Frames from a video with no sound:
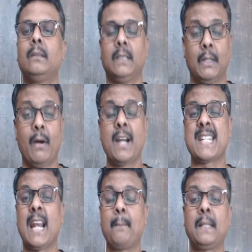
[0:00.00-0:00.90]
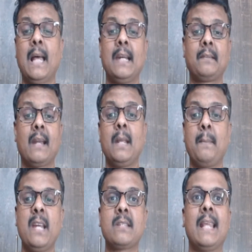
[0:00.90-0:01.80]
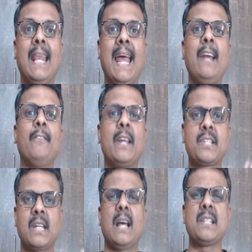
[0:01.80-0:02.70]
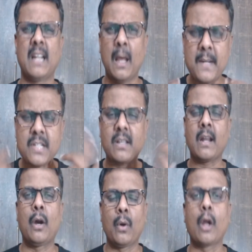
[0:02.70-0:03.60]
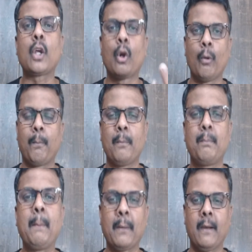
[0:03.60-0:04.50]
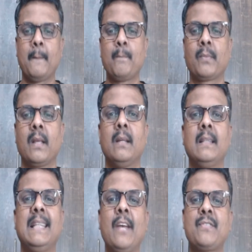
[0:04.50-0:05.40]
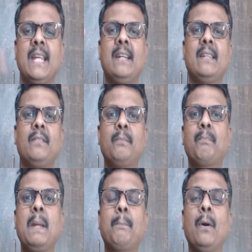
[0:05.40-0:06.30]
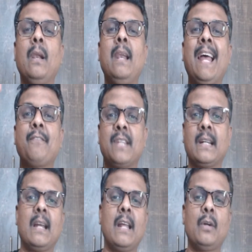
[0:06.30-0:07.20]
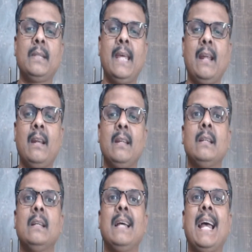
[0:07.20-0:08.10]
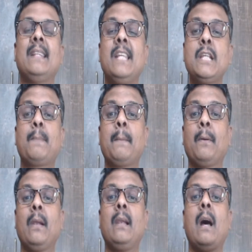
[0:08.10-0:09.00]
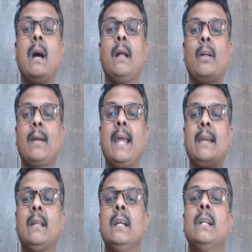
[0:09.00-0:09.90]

The word Janapada literally means the land where Jana. Jana means crowd or group, people. They have said people have settled down there and these people are alright.